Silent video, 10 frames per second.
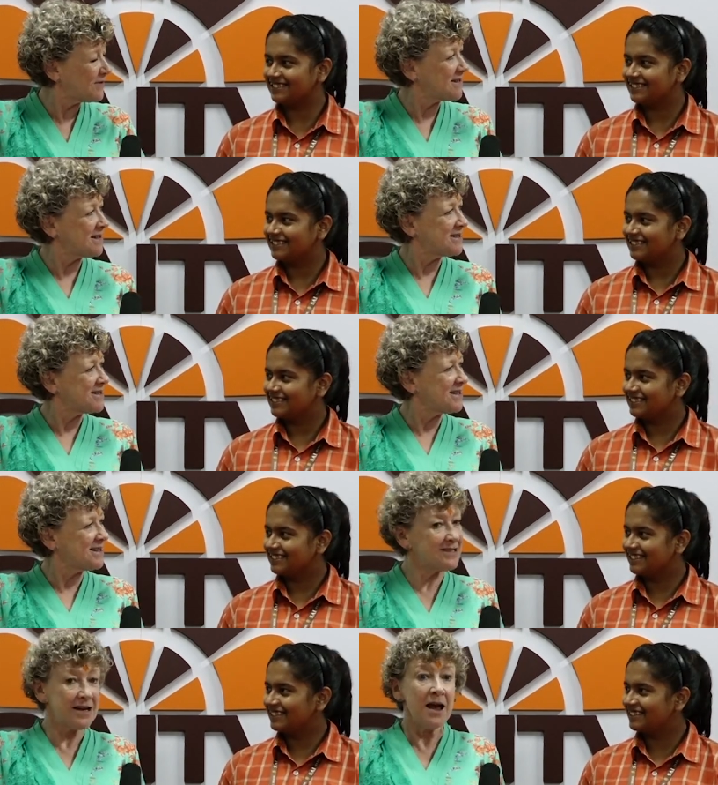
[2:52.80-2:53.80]

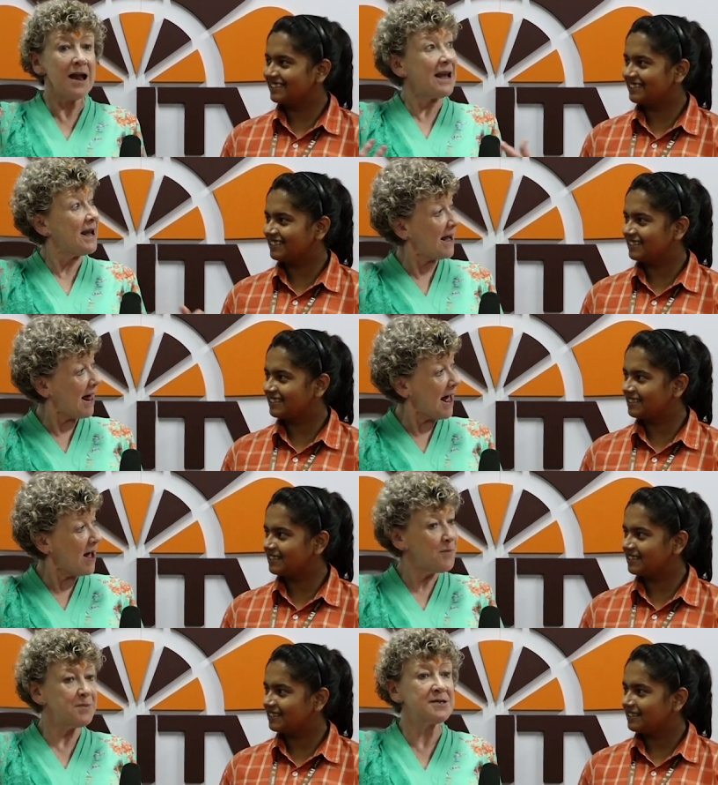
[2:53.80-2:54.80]
Speaker 1: facilities,
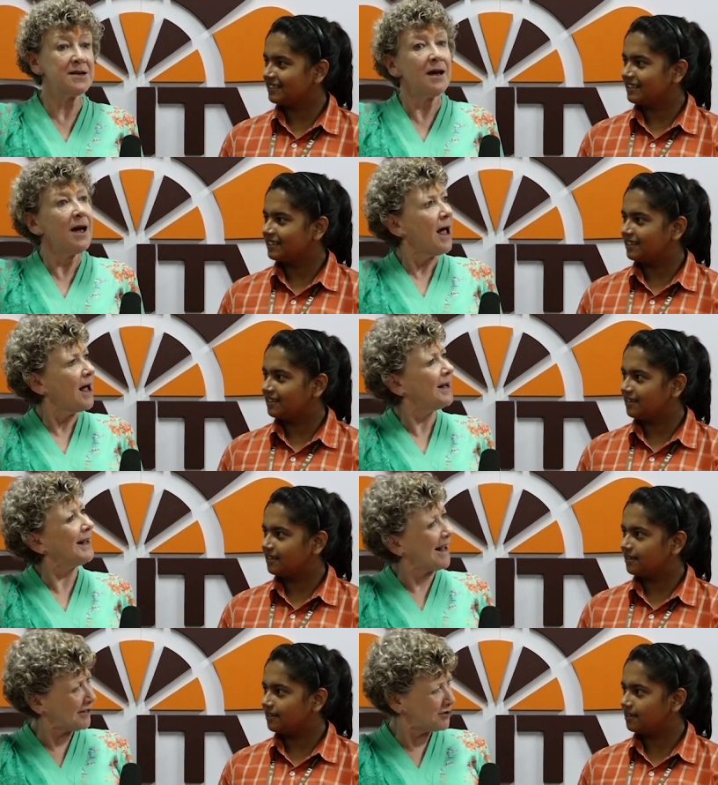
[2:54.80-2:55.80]
labs.
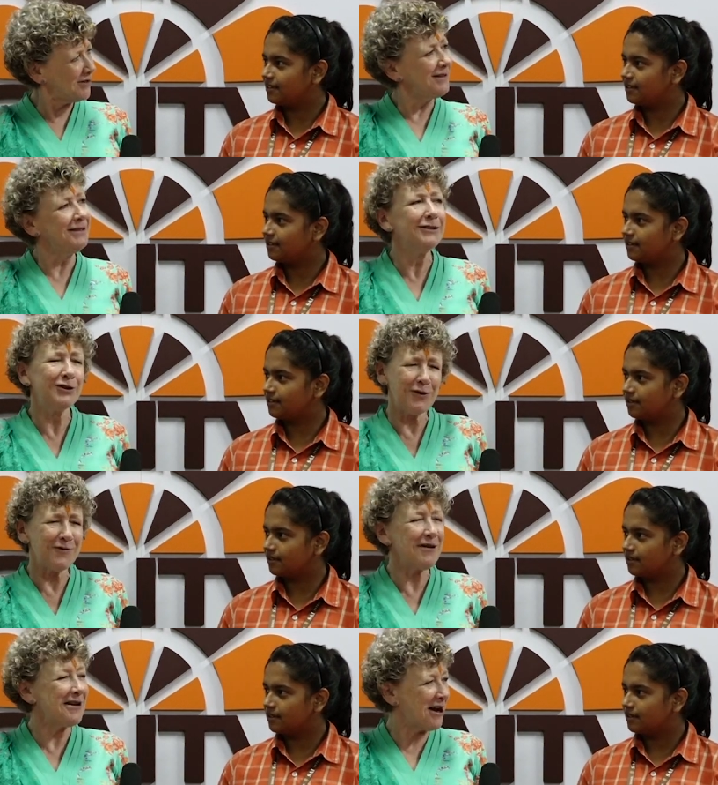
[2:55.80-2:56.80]
Actually, you're
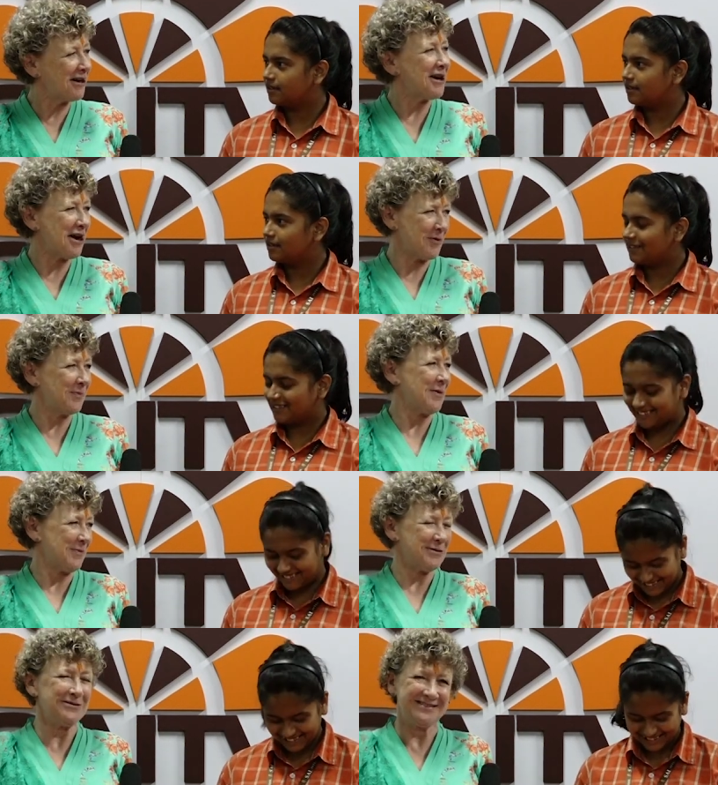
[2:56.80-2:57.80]
very lucky young
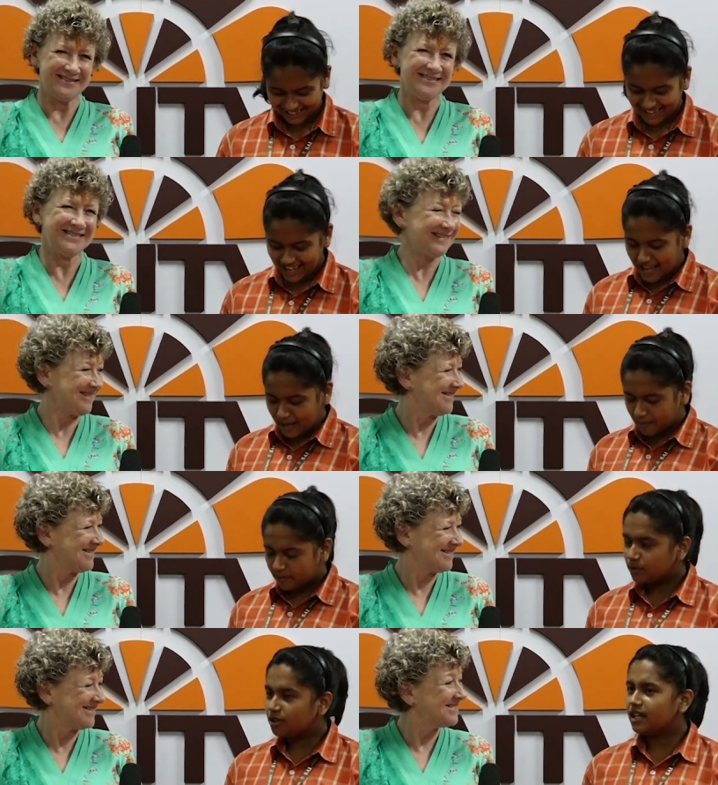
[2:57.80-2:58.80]
people.
Speaker 2: Ma'am,
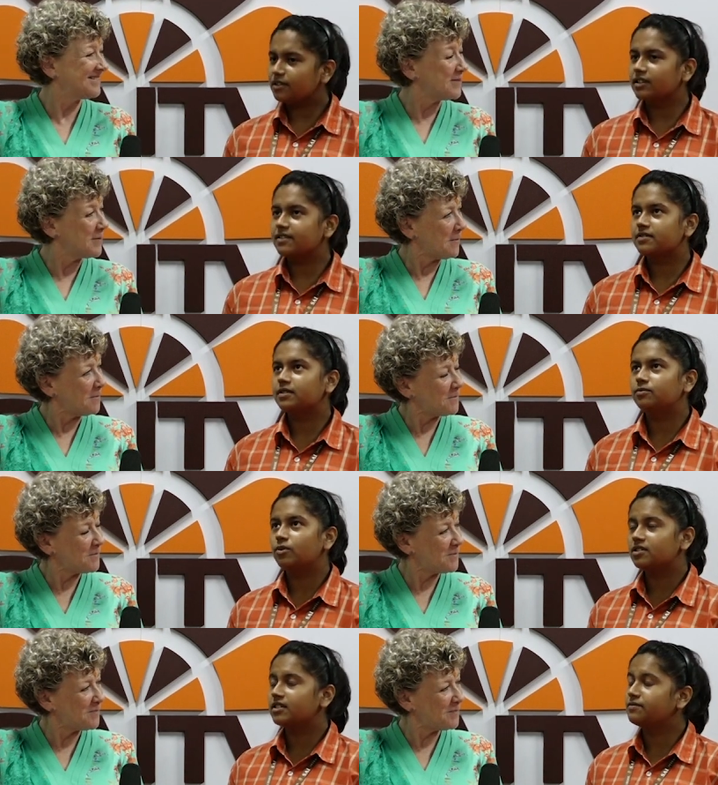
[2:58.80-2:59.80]
would you like to give some
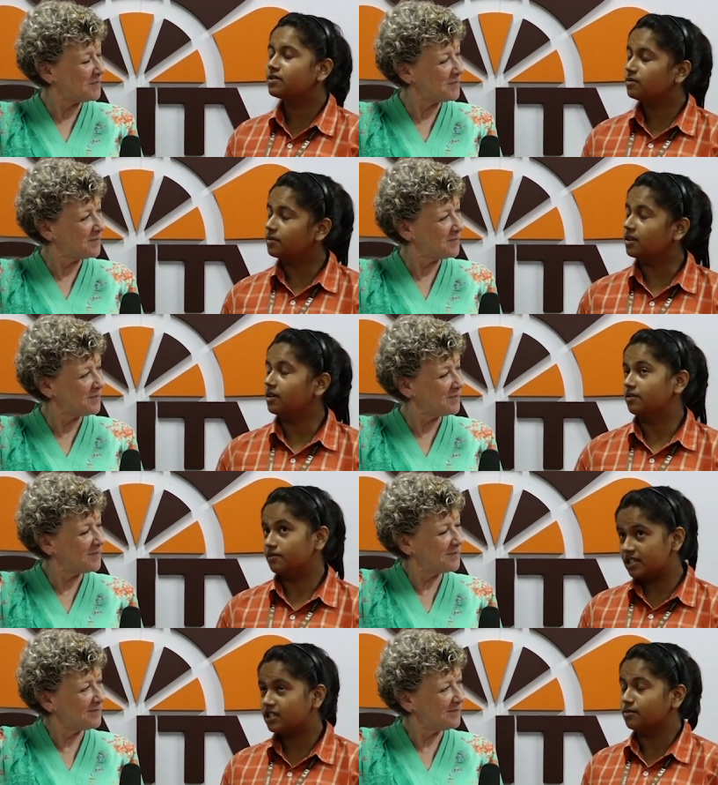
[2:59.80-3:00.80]
words of uh,
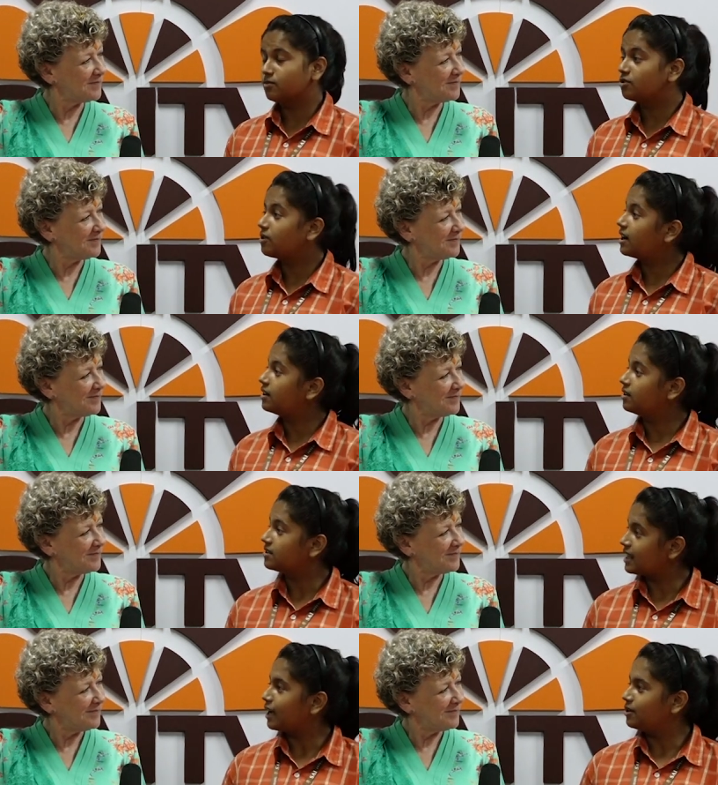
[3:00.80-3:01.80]
wisdom to our
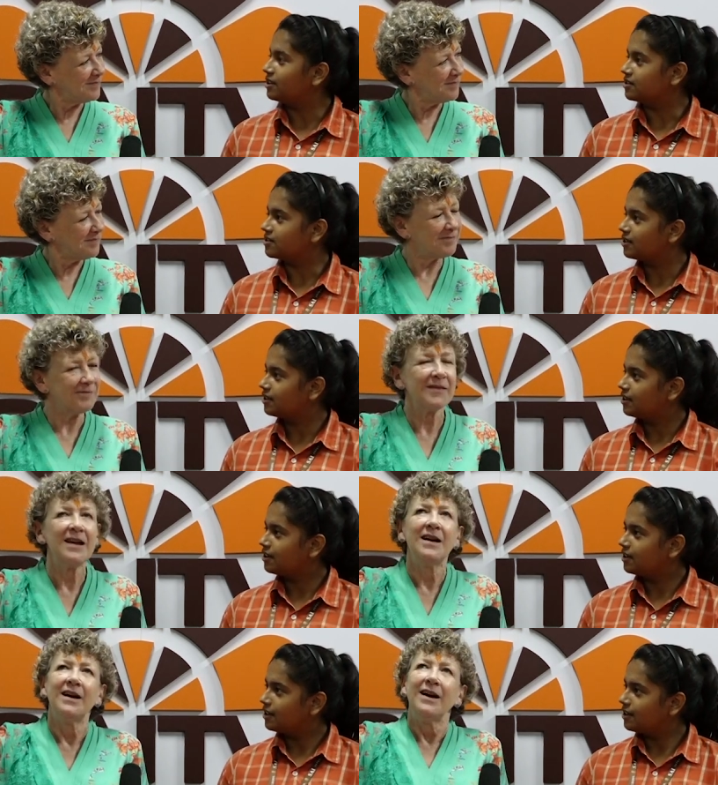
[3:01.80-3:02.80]
seniors?
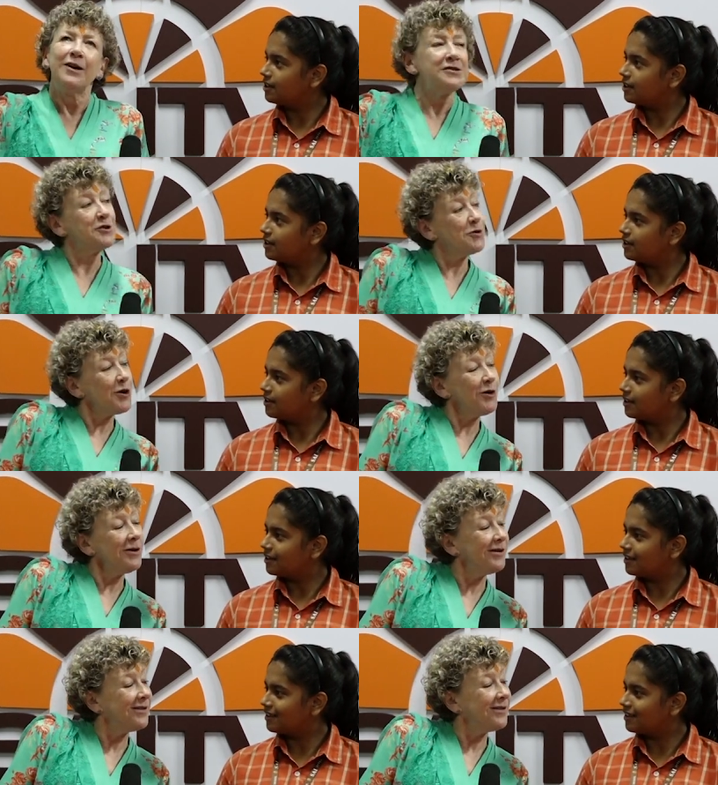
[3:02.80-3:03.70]
To your?